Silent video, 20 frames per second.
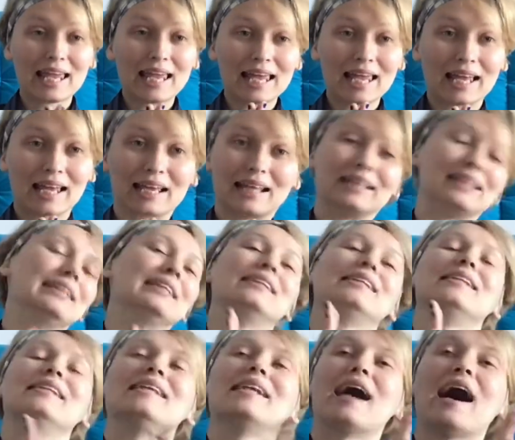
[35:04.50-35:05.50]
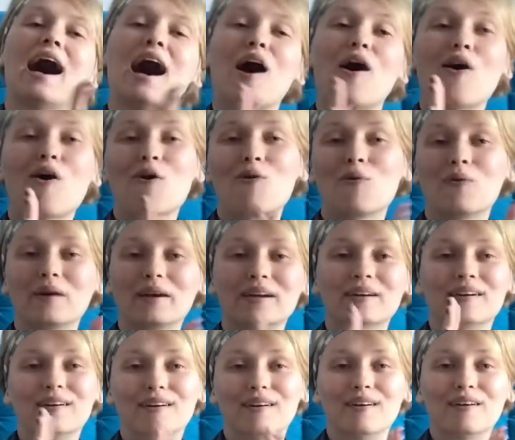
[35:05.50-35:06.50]
and now we
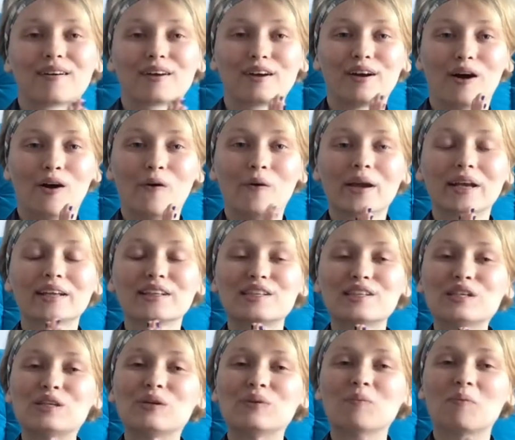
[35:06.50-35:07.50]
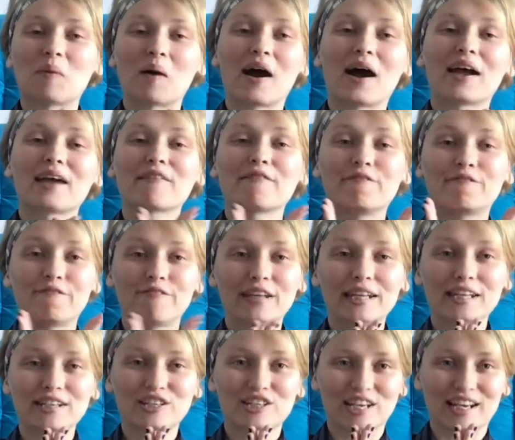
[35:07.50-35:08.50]
are going to my
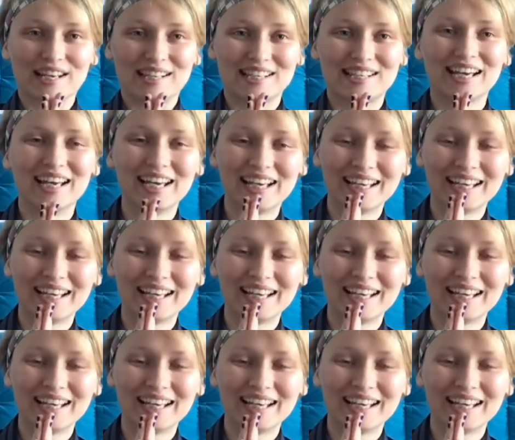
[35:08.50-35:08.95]
finishes